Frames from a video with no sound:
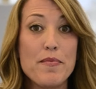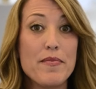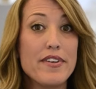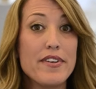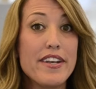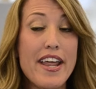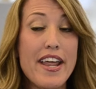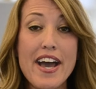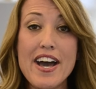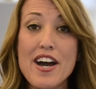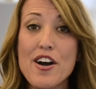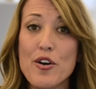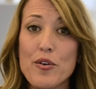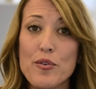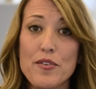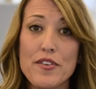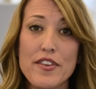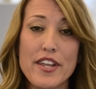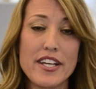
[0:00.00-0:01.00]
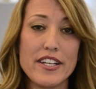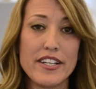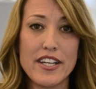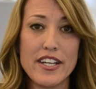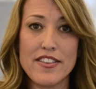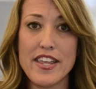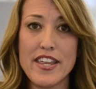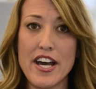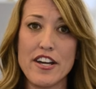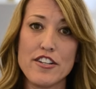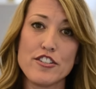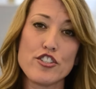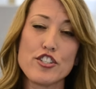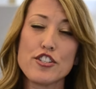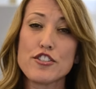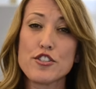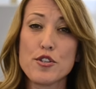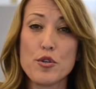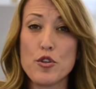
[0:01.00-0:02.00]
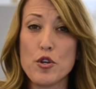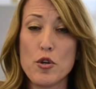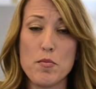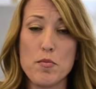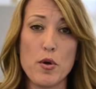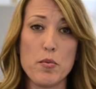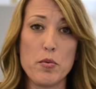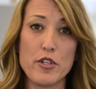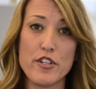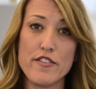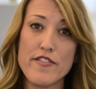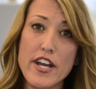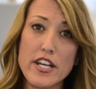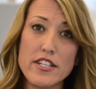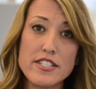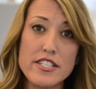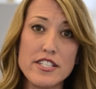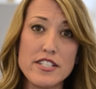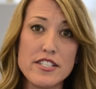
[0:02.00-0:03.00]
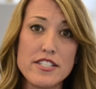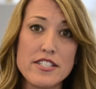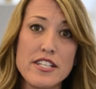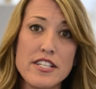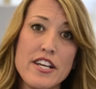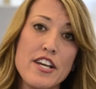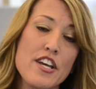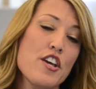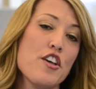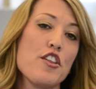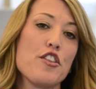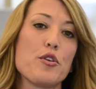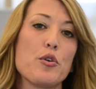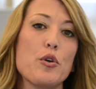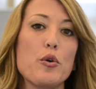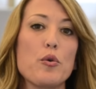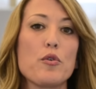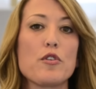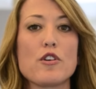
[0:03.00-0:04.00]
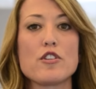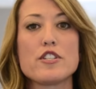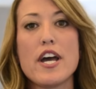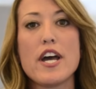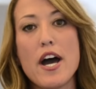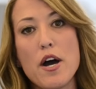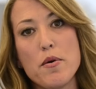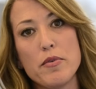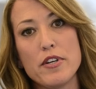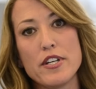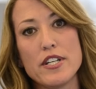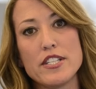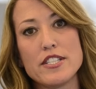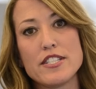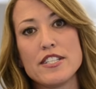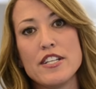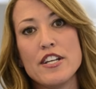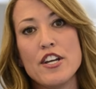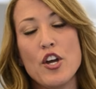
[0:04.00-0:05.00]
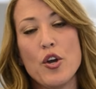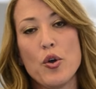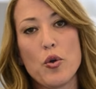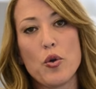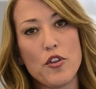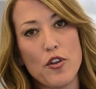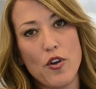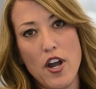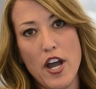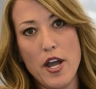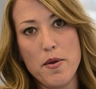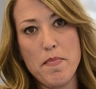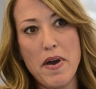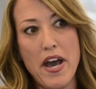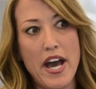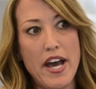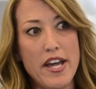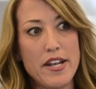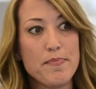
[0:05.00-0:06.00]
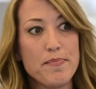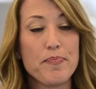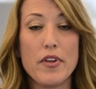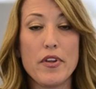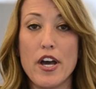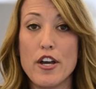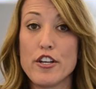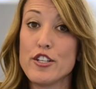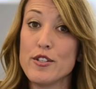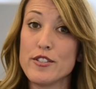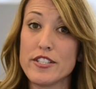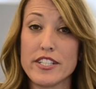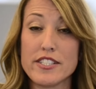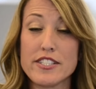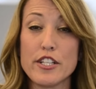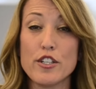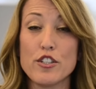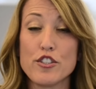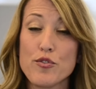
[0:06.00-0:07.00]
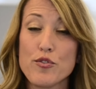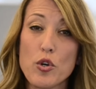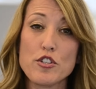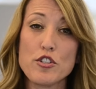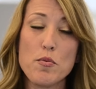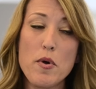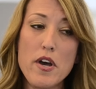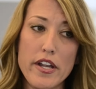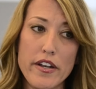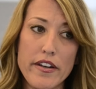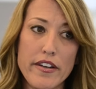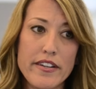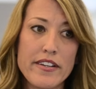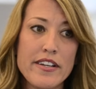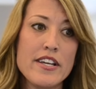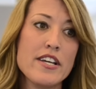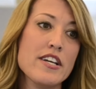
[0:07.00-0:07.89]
Now they can get that just through their mobile devices, through their tablets or their iPad using Salesforce One.